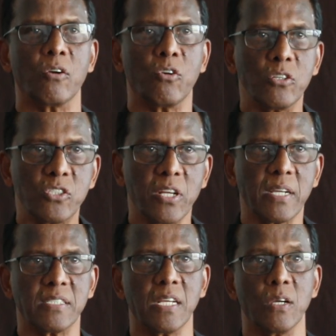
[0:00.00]

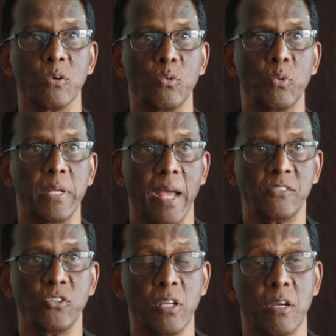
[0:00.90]
contractor would
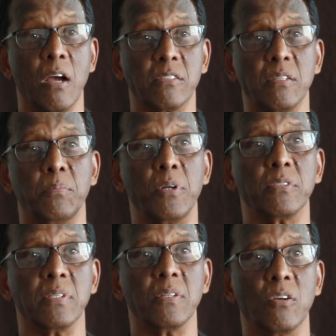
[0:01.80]
actually cast the
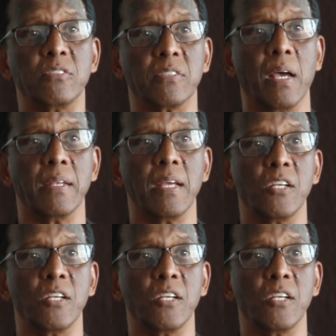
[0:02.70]
bolts in on site.